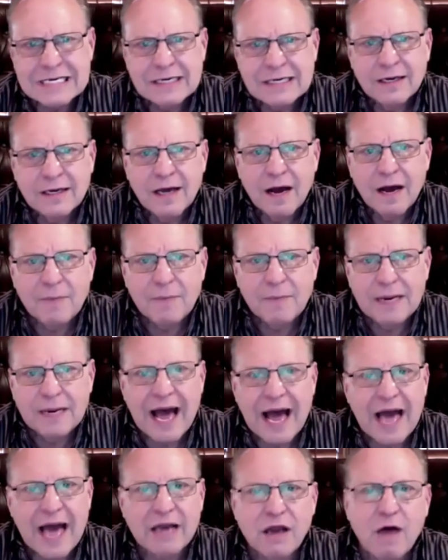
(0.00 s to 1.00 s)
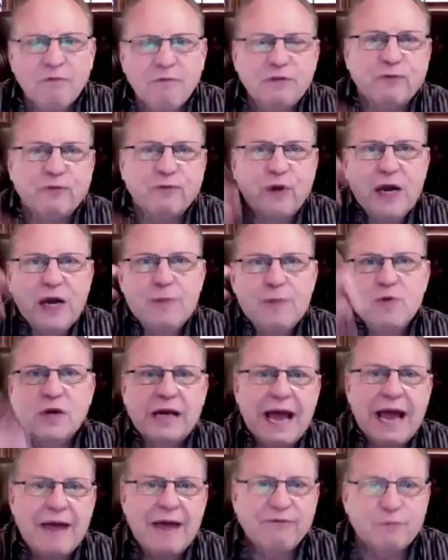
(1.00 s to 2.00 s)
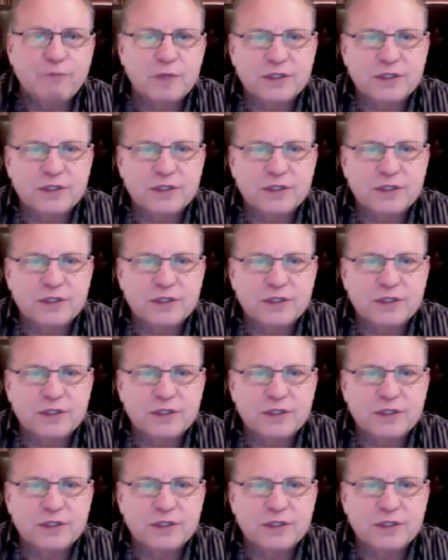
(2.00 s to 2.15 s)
But I love the freedom you can have from this